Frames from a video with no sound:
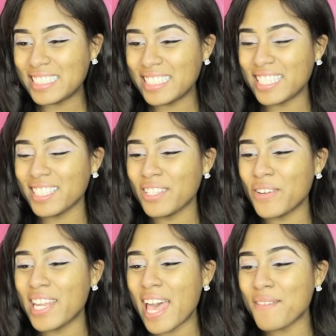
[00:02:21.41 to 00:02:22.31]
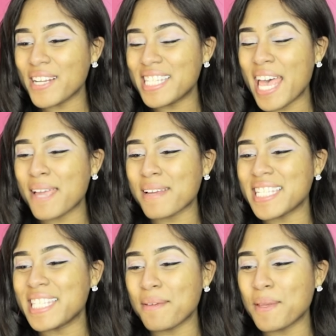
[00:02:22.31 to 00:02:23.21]
Good lord, every time I
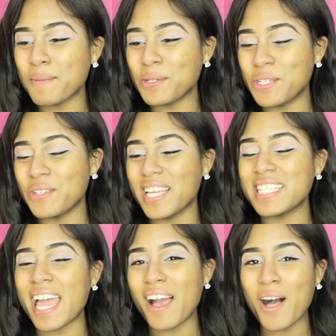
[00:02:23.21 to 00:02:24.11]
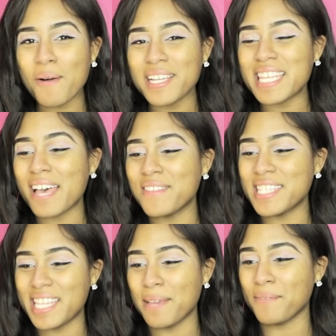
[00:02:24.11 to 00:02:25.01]
see people do this, I always have
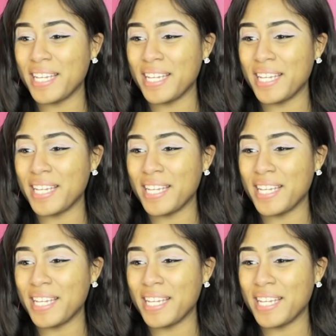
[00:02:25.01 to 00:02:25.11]
the same